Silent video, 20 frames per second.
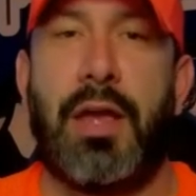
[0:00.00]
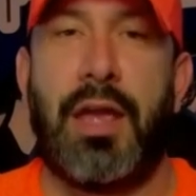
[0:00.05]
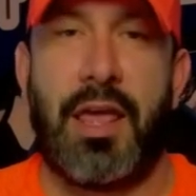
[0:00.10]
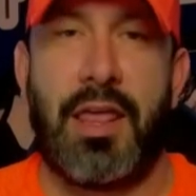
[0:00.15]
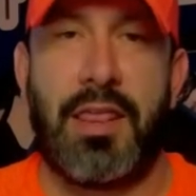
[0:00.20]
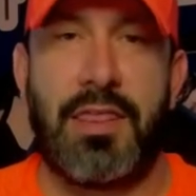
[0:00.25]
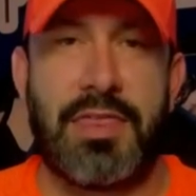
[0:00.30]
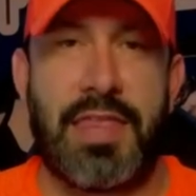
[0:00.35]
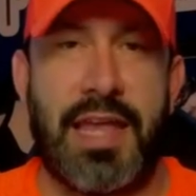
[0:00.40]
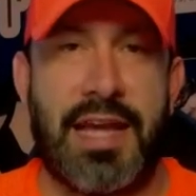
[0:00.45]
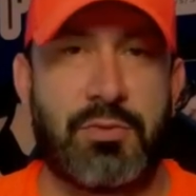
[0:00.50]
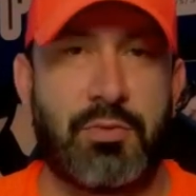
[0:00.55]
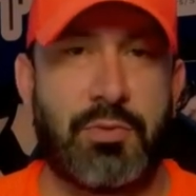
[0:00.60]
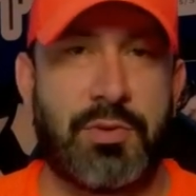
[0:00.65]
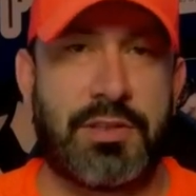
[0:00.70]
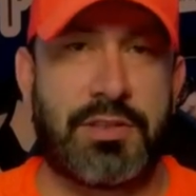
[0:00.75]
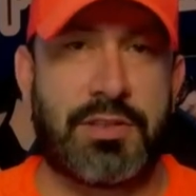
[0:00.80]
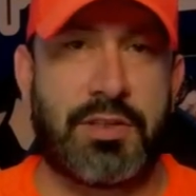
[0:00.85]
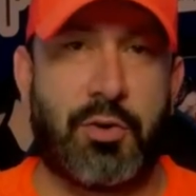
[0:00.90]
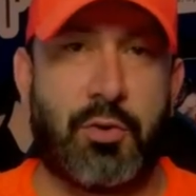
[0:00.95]
And that's
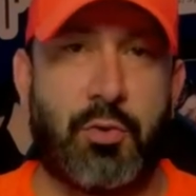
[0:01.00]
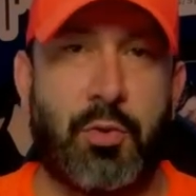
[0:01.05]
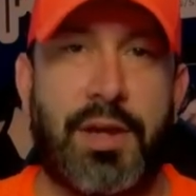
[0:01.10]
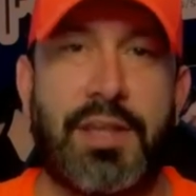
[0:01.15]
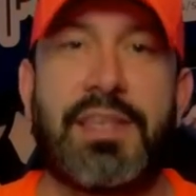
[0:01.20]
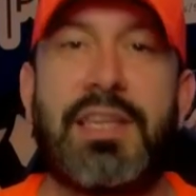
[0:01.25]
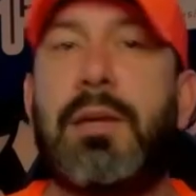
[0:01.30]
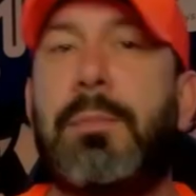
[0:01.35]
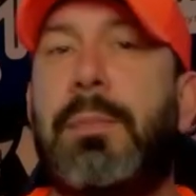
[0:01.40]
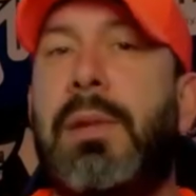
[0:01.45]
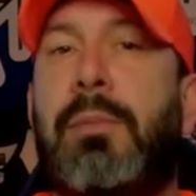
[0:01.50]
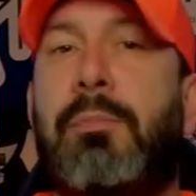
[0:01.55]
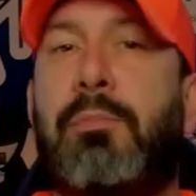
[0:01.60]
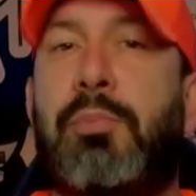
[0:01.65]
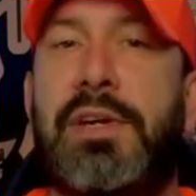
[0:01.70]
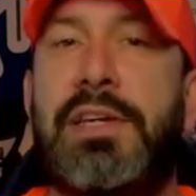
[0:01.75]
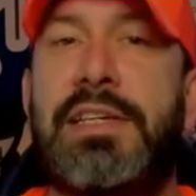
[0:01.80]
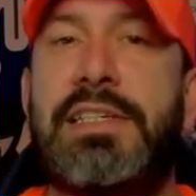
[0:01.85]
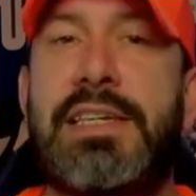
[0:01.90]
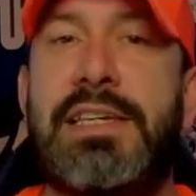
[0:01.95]
what's a great thing about
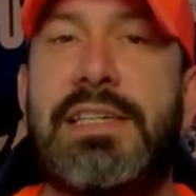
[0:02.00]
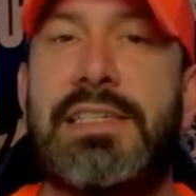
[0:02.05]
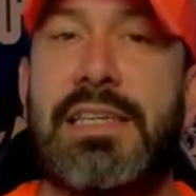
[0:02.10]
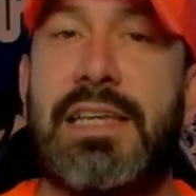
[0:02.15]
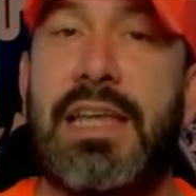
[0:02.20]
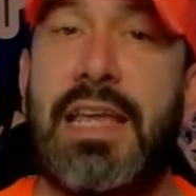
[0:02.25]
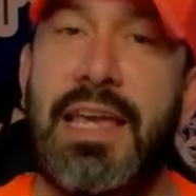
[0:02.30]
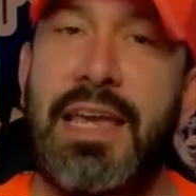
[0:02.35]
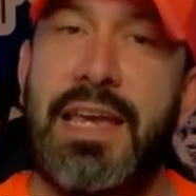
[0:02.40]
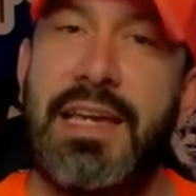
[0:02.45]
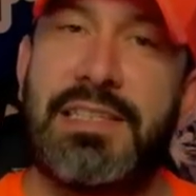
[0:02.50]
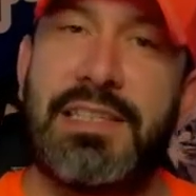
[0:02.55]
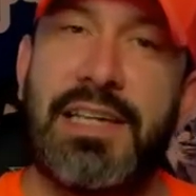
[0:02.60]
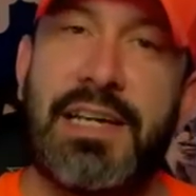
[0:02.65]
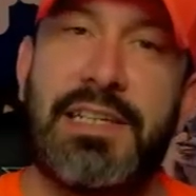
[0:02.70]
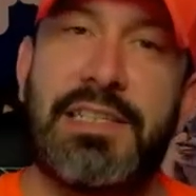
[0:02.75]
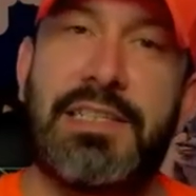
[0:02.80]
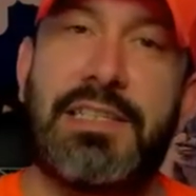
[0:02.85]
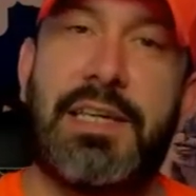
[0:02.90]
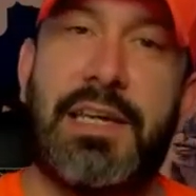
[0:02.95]
preseason, is that
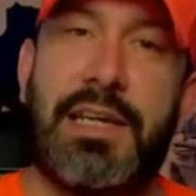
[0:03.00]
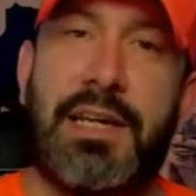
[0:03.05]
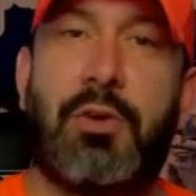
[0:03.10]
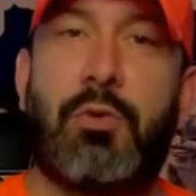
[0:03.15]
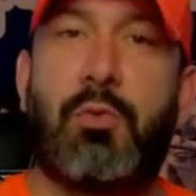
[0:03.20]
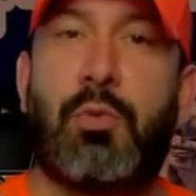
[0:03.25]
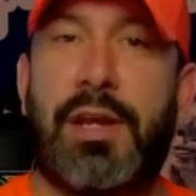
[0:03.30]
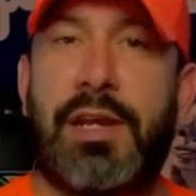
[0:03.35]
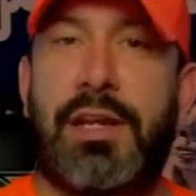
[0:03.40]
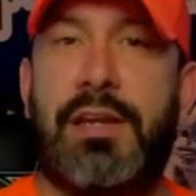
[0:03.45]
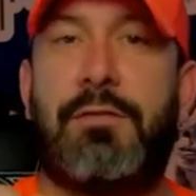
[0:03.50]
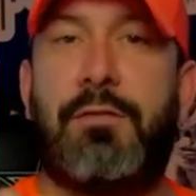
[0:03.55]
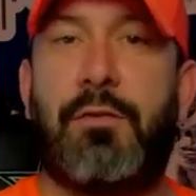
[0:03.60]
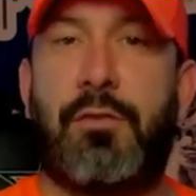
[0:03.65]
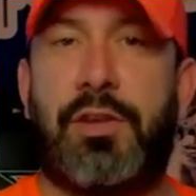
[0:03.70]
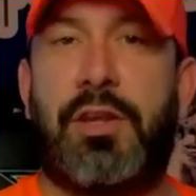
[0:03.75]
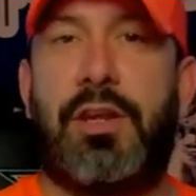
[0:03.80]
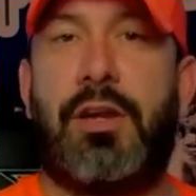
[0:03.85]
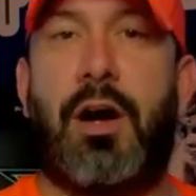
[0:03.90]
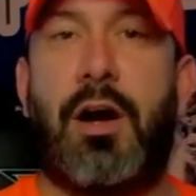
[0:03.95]
it's getting ready for
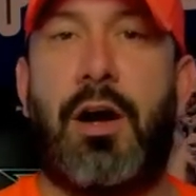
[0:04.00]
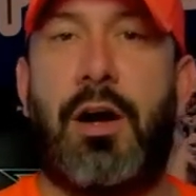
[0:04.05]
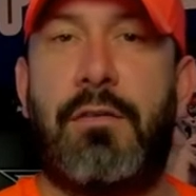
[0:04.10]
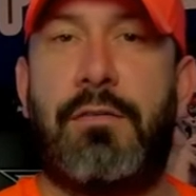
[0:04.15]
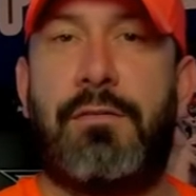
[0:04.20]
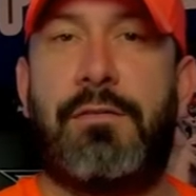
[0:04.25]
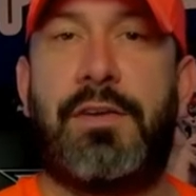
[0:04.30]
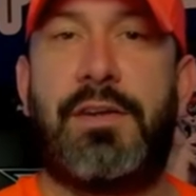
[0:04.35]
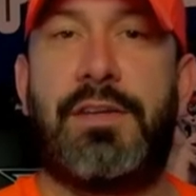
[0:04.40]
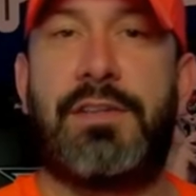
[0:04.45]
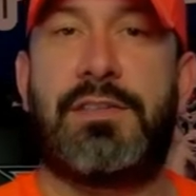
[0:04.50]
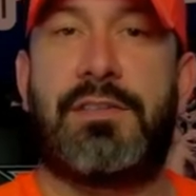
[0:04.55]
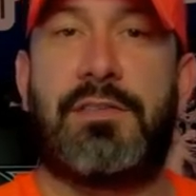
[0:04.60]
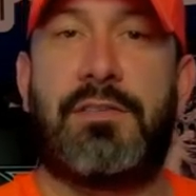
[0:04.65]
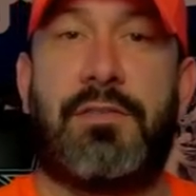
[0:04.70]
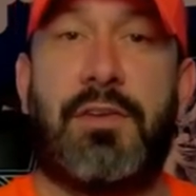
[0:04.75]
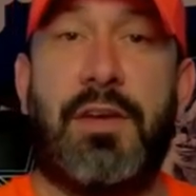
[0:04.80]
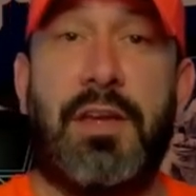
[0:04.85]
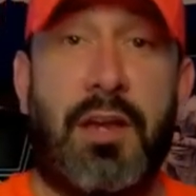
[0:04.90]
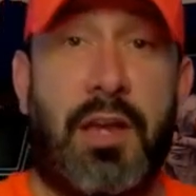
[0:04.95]
the
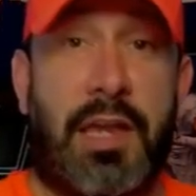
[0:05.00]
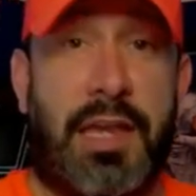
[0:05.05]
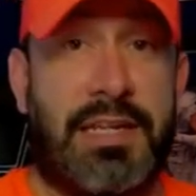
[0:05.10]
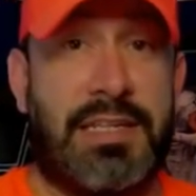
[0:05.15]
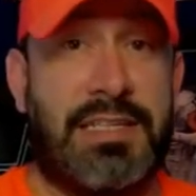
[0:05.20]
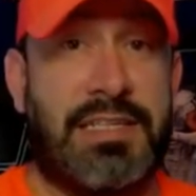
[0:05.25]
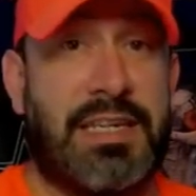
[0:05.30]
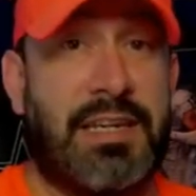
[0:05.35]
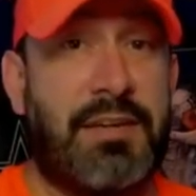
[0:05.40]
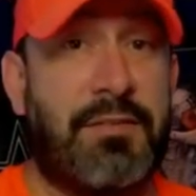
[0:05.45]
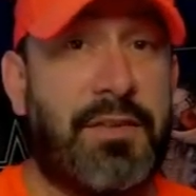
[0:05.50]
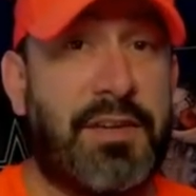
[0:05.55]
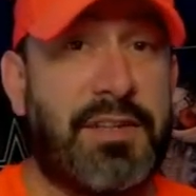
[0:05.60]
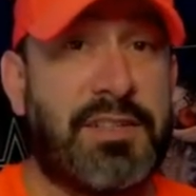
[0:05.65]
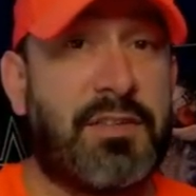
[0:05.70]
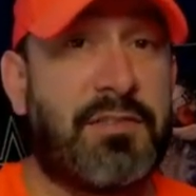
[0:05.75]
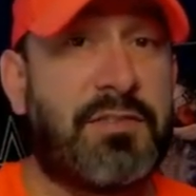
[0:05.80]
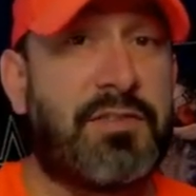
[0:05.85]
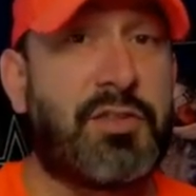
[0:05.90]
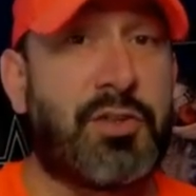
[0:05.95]
offensive and
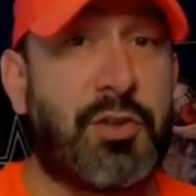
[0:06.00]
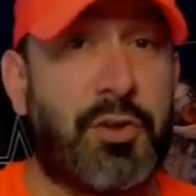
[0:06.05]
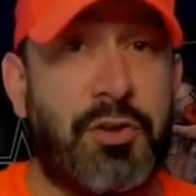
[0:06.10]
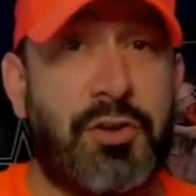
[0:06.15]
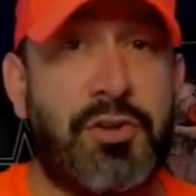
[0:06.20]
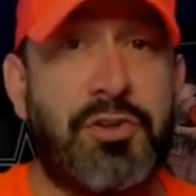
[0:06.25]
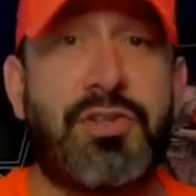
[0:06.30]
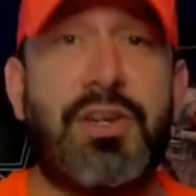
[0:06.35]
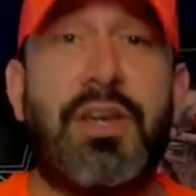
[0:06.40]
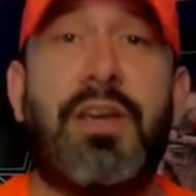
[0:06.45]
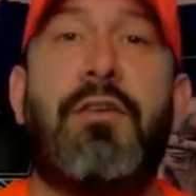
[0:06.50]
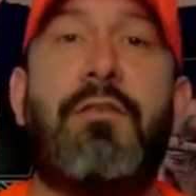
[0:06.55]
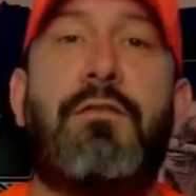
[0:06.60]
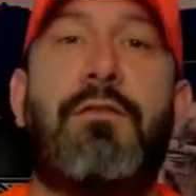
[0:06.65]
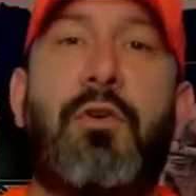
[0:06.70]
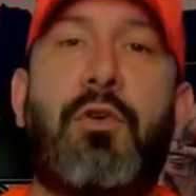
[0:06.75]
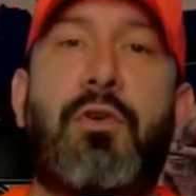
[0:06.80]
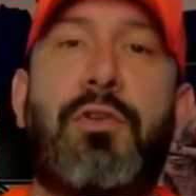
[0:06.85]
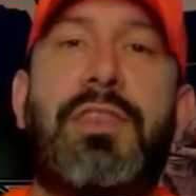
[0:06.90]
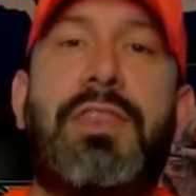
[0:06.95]
defensive surge
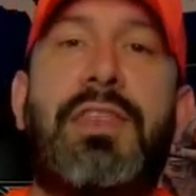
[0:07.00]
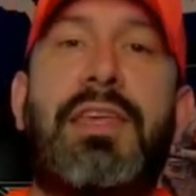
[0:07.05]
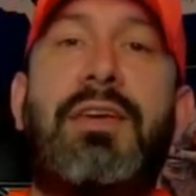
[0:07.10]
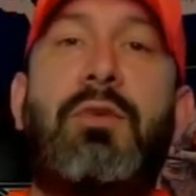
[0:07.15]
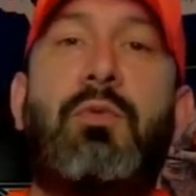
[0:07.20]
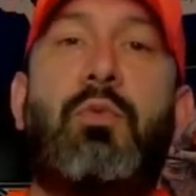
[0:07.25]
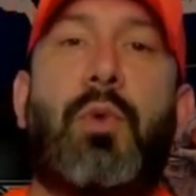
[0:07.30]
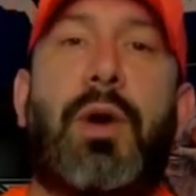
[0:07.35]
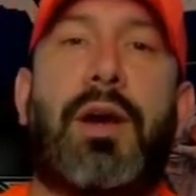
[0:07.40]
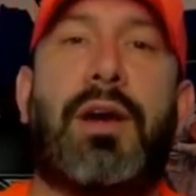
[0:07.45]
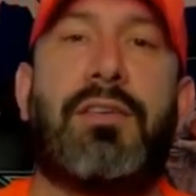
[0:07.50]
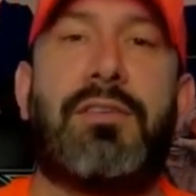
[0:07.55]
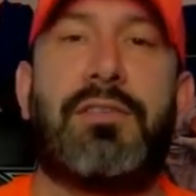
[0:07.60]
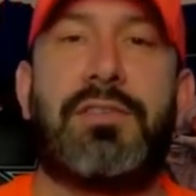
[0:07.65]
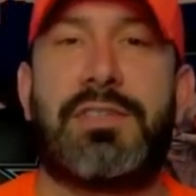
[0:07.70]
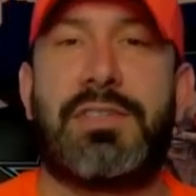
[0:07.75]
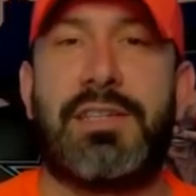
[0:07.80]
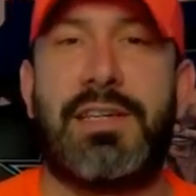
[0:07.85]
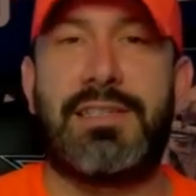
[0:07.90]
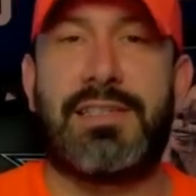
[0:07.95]
for the regular
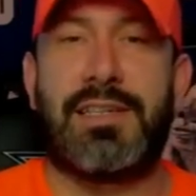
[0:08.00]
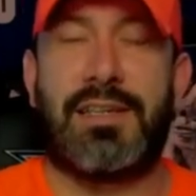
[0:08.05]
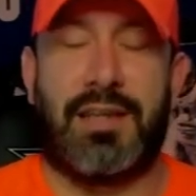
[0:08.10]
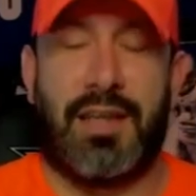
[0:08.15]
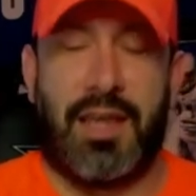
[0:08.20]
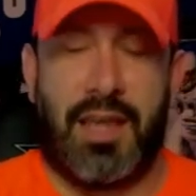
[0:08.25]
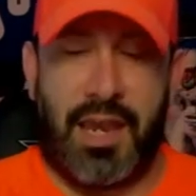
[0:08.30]
season.